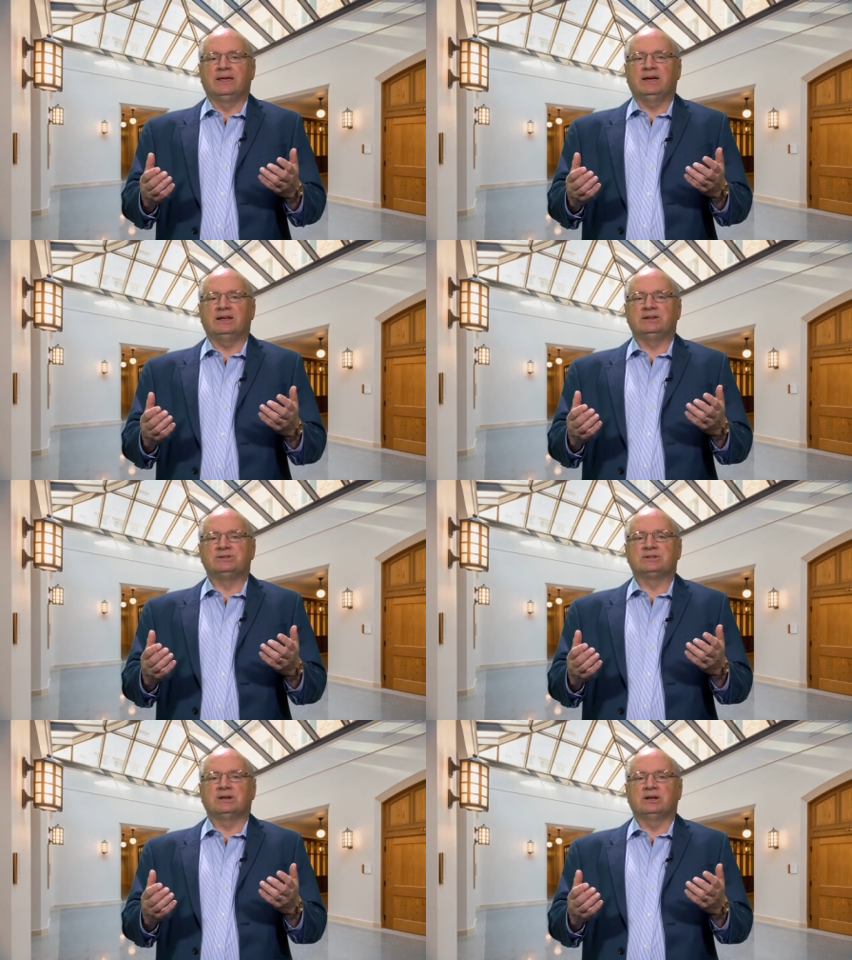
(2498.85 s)

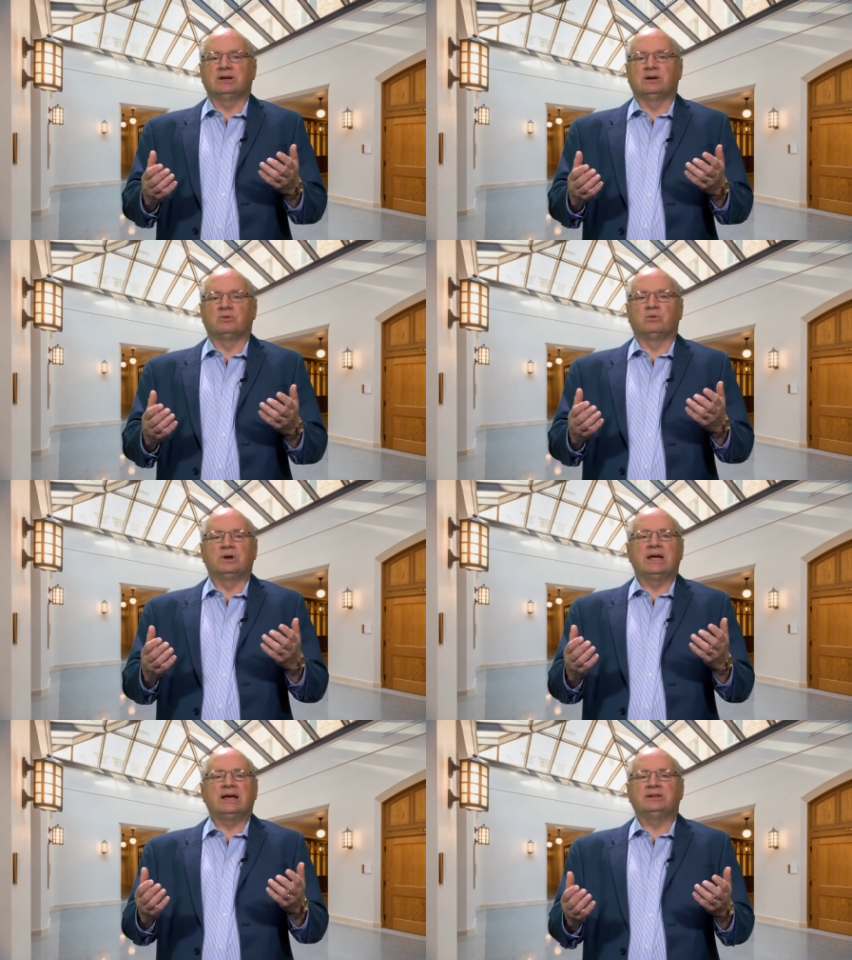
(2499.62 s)
as a
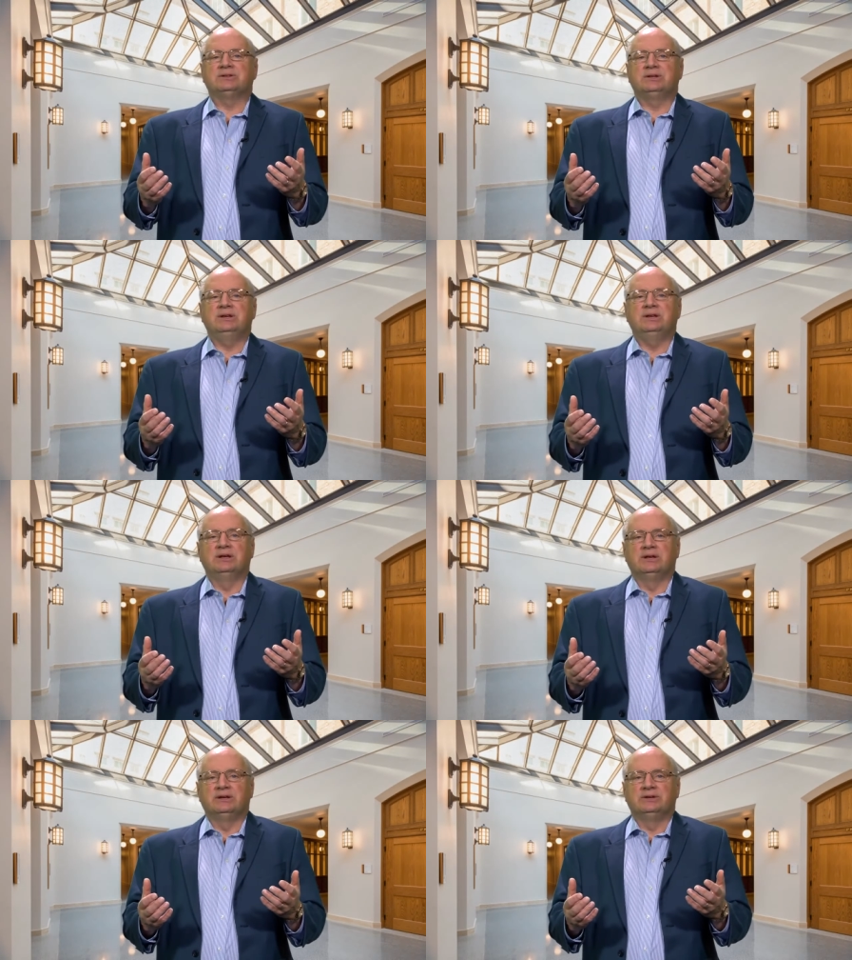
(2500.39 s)
reality
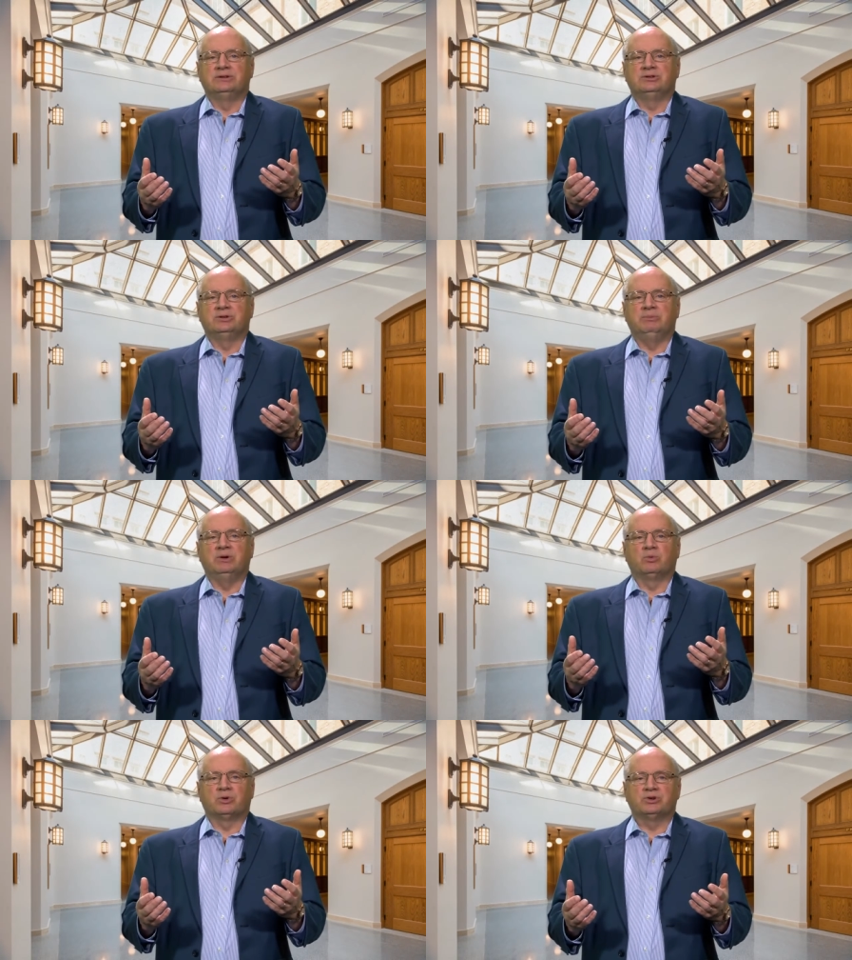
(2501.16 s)
to be
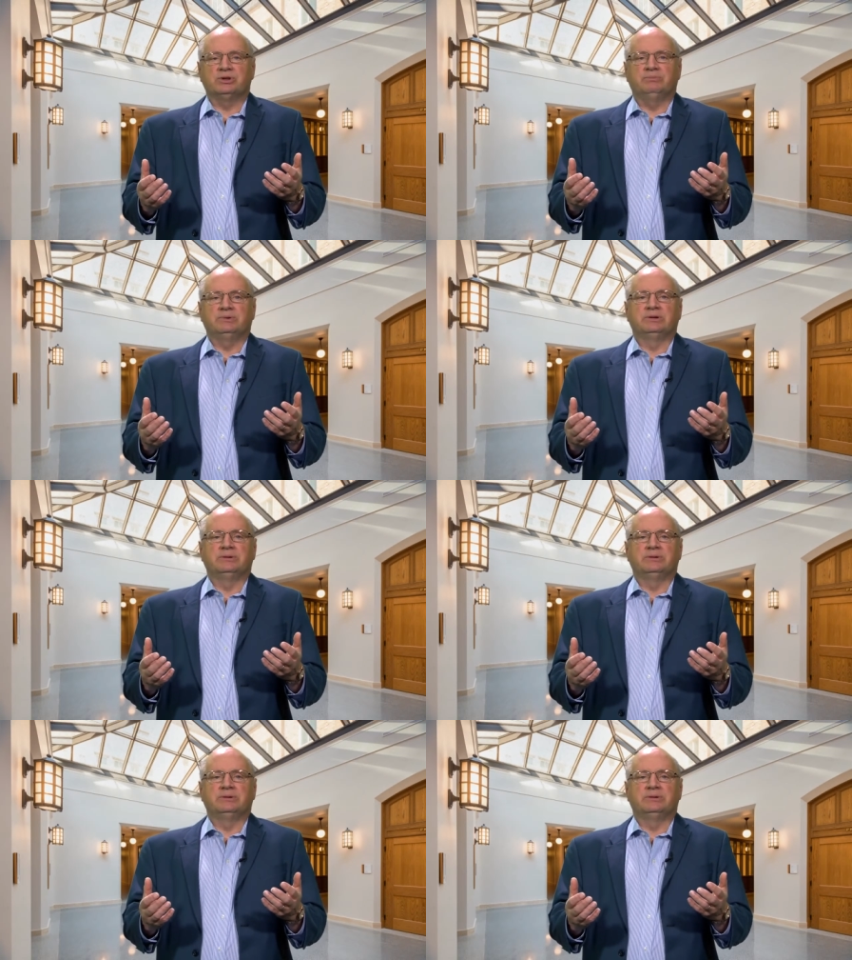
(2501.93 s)
worshiped,